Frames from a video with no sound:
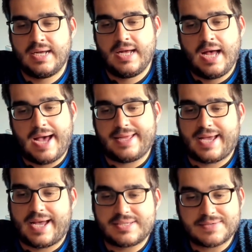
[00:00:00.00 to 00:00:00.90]
I think
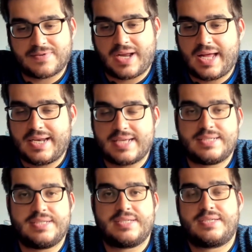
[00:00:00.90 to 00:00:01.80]
Enzo Fernandez
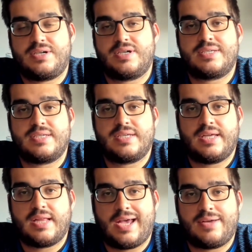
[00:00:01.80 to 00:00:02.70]
needs to seriously,
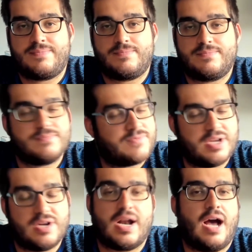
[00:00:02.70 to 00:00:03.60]

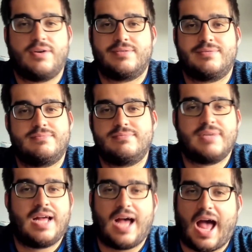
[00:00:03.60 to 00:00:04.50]
figure it out.
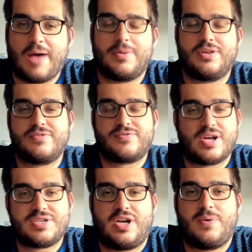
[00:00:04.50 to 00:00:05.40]
I'm a little
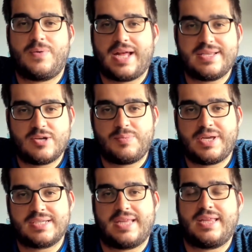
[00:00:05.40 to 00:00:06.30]
frustrated with Enzo
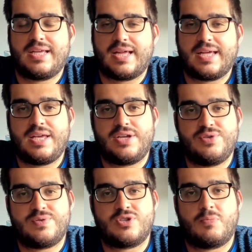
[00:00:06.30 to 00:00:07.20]
because I think, he can
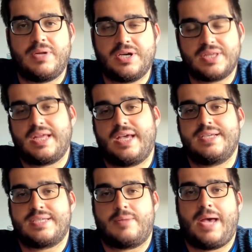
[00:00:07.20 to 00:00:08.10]
do so many good
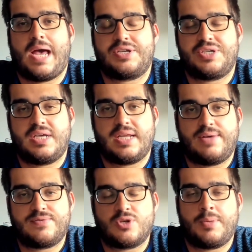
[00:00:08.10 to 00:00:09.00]
things in a match and he can
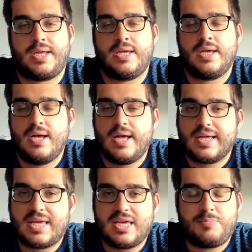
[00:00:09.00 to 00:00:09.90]
have so many
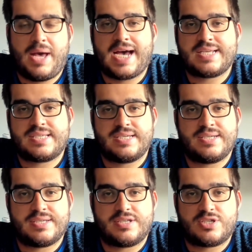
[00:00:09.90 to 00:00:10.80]
key
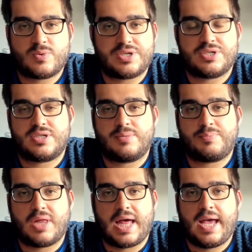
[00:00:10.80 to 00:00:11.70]
passes and switches of the
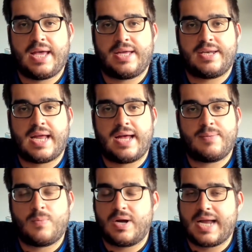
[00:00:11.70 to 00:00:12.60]
play and not
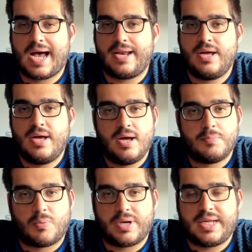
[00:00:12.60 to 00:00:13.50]
whatnot.
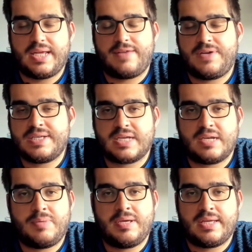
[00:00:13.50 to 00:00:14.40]
But if he's going
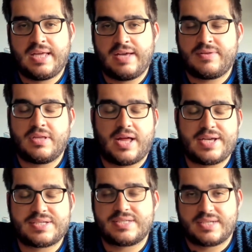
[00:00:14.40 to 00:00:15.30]
to be given the
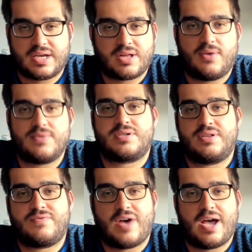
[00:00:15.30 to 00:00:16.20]
license to get closer to
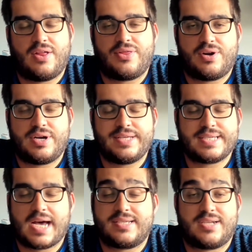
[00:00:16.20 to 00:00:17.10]
the final third, he's
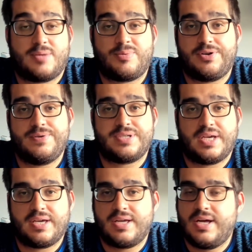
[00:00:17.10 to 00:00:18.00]
got to start
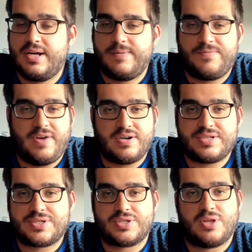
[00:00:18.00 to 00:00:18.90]
producing. Very
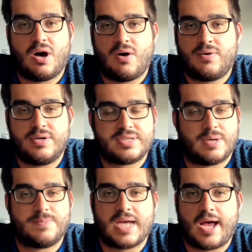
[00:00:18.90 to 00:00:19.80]
slow
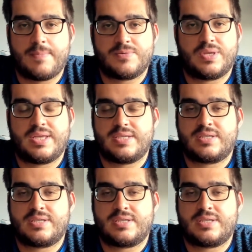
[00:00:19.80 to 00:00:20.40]
sometimes with his